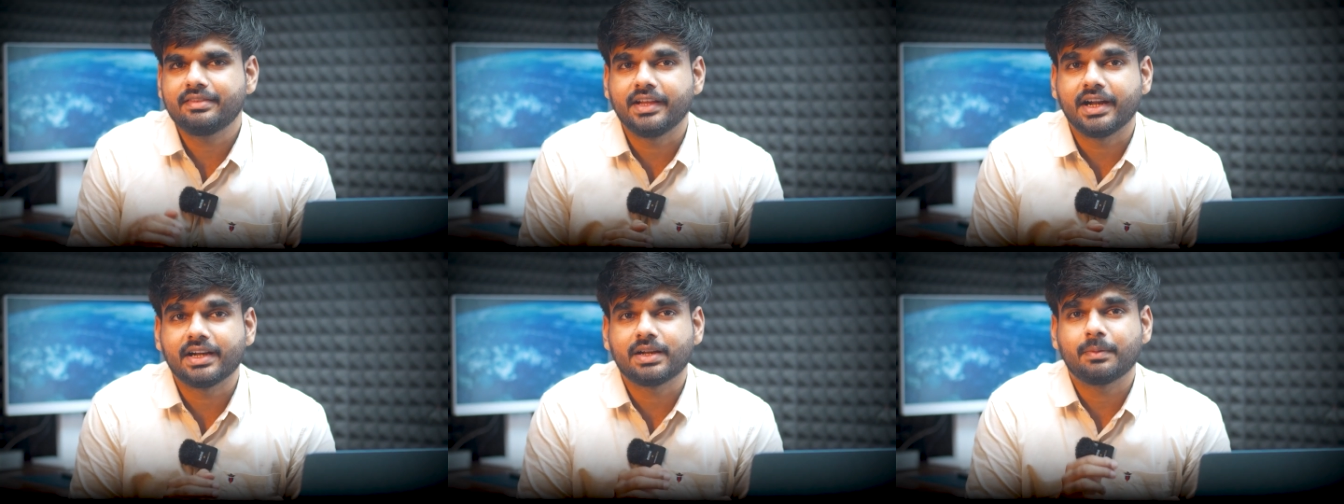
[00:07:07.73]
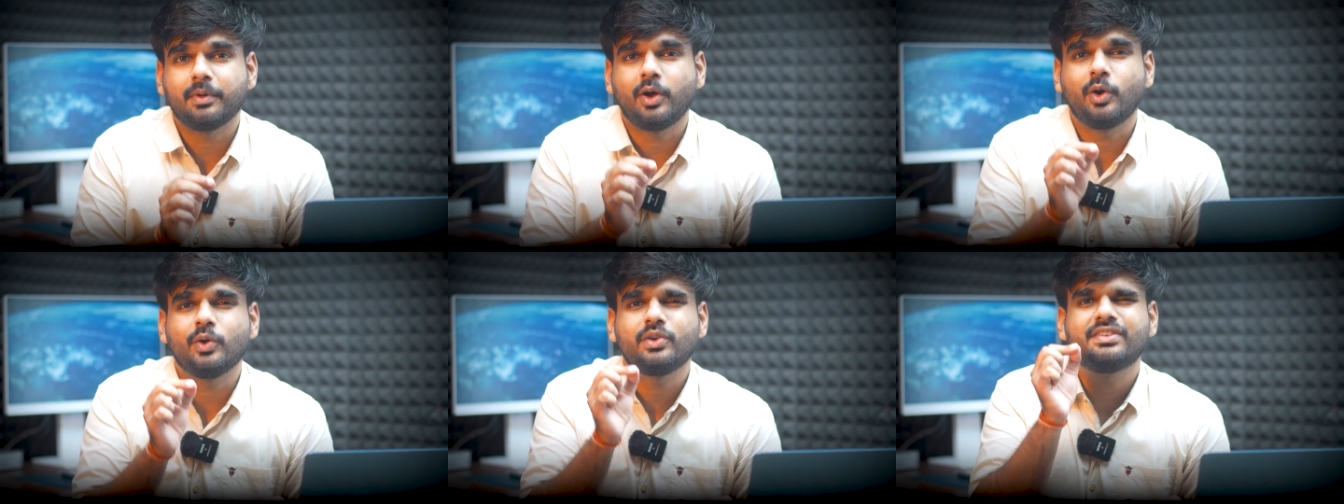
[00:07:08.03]
that
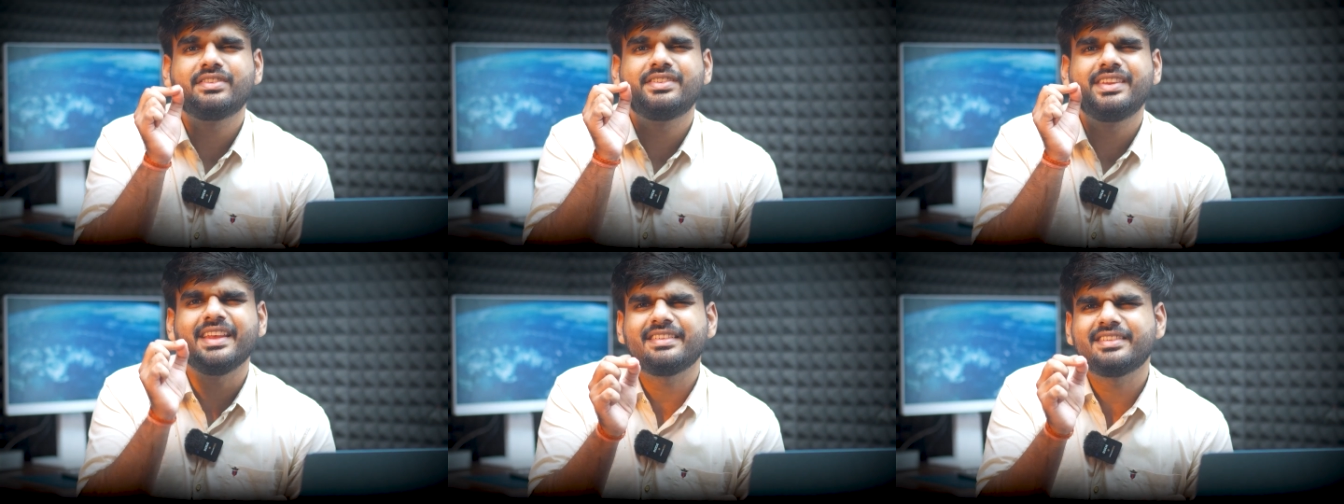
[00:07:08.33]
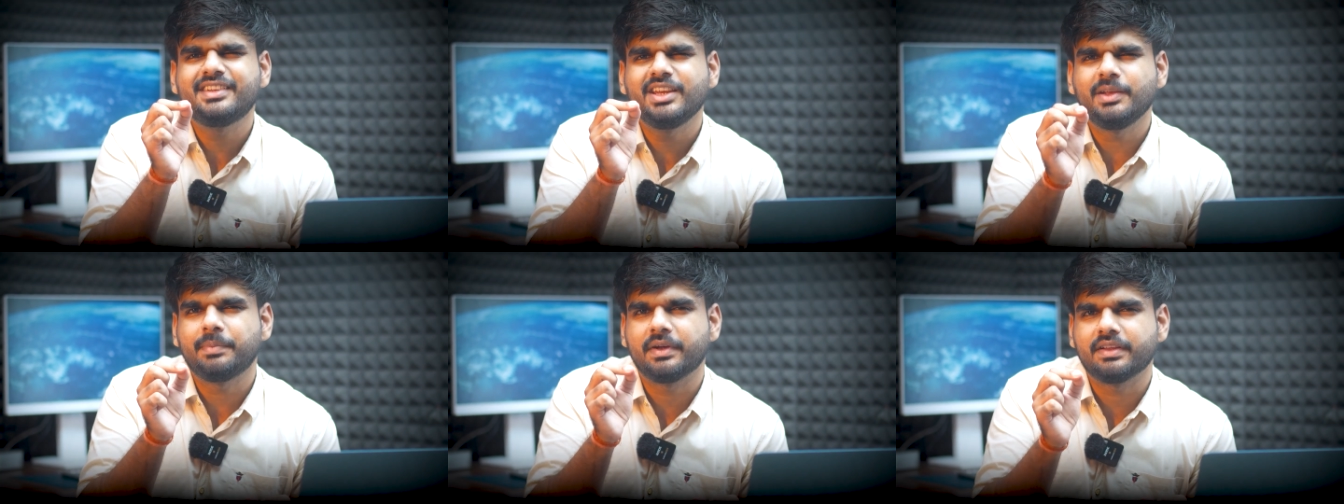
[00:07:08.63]
about
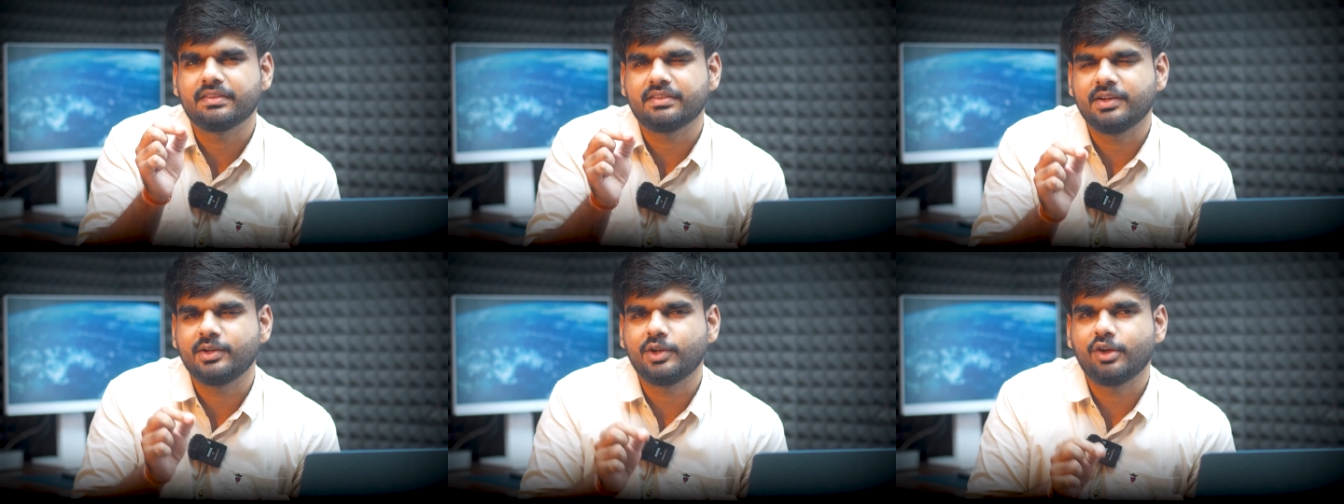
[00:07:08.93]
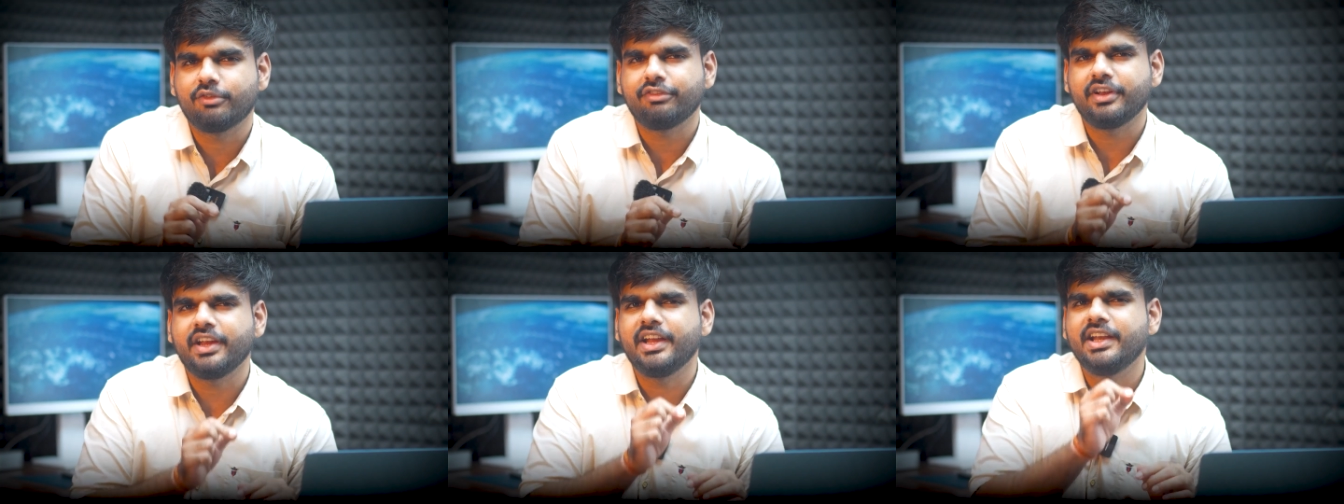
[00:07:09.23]
60%
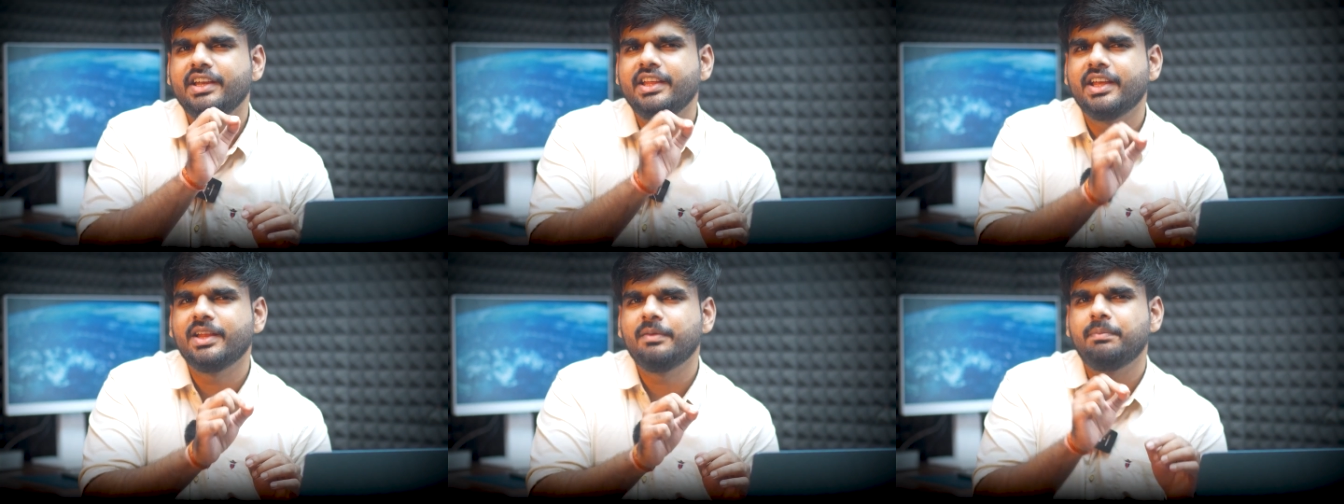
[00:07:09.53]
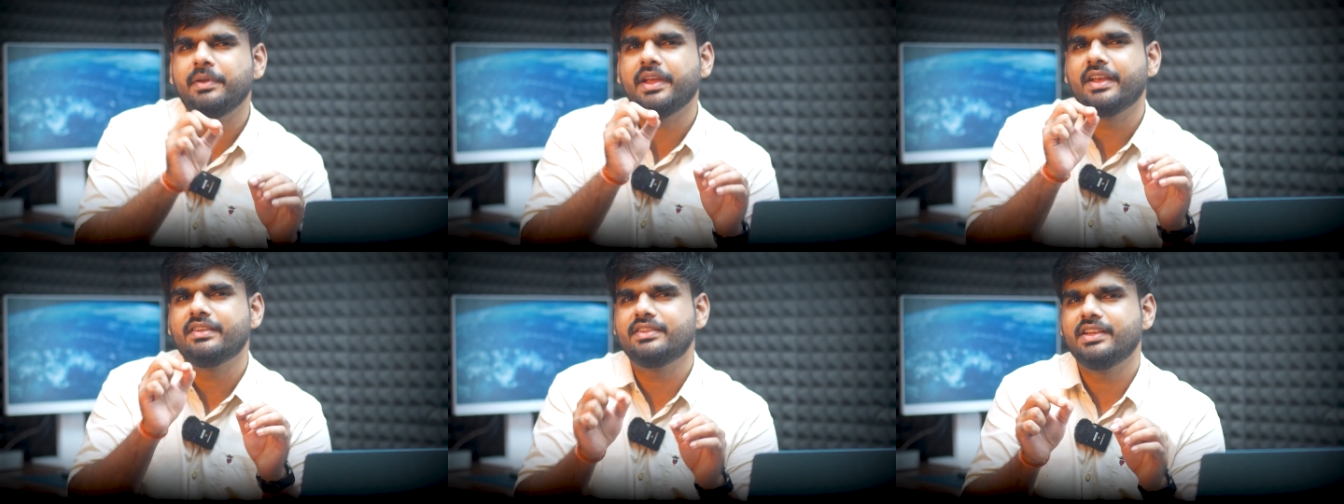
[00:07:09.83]
of Indian
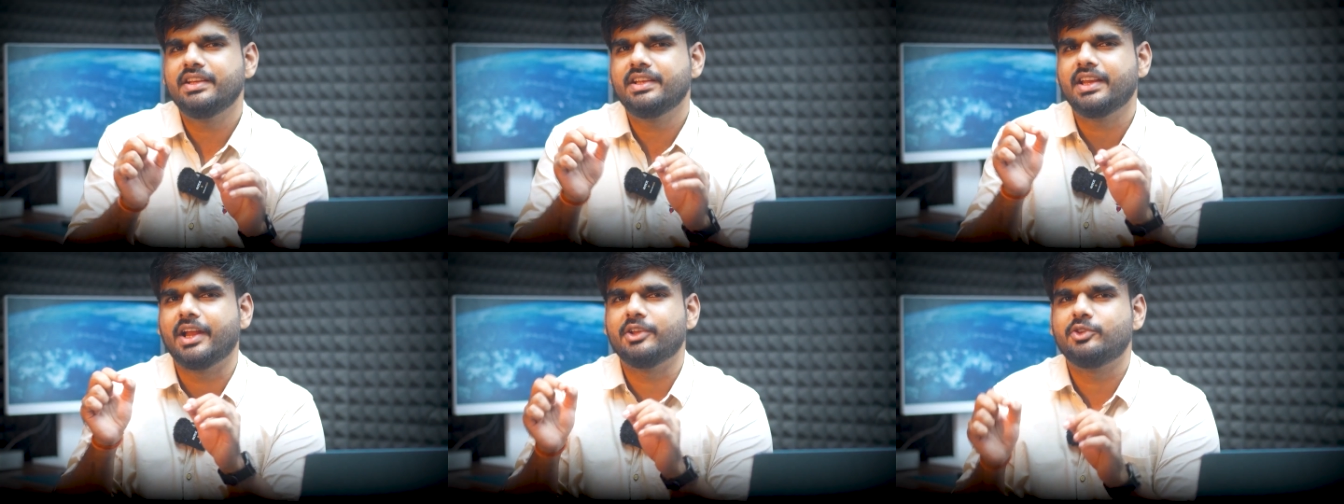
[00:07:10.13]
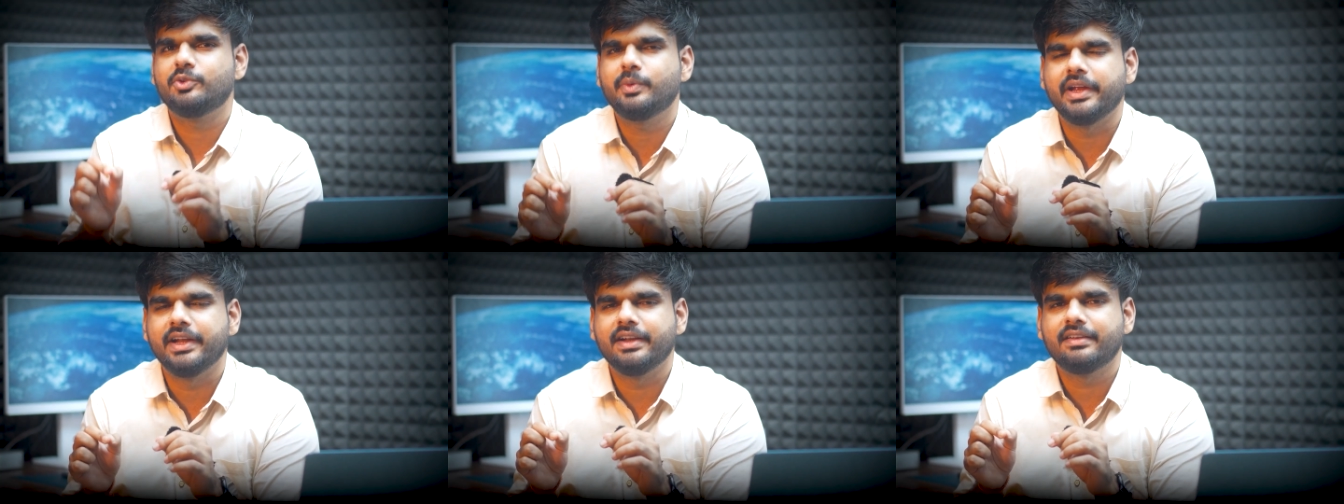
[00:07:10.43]
PhD
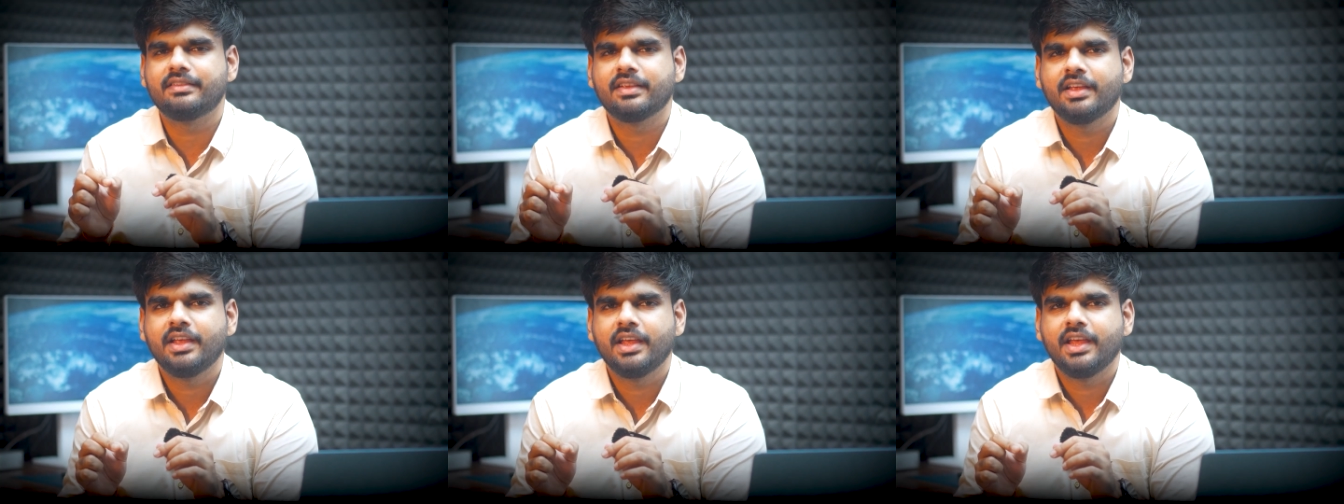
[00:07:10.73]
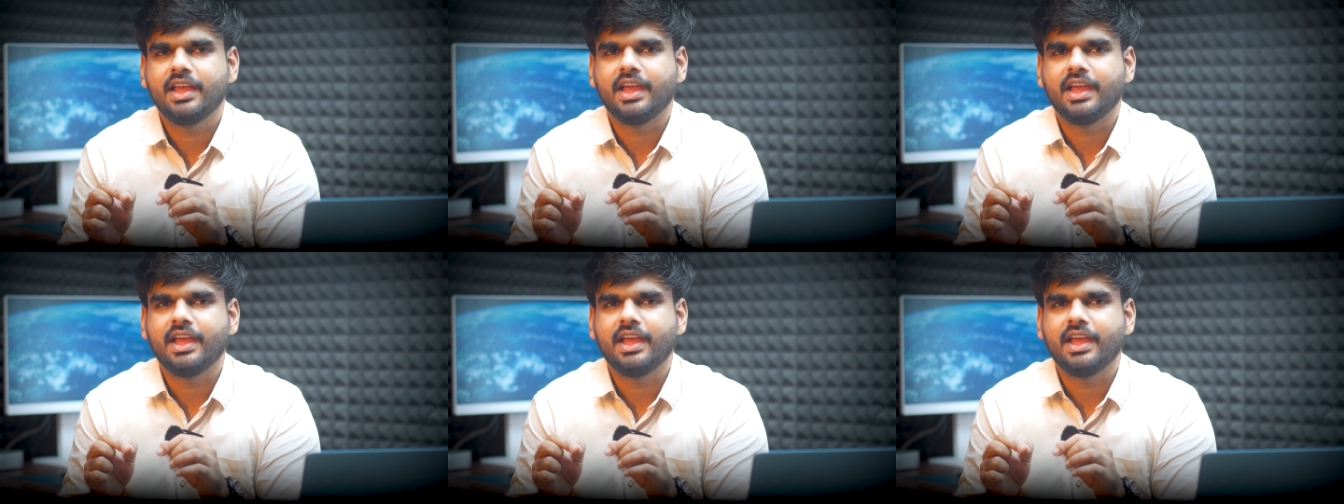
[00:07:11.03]
graduates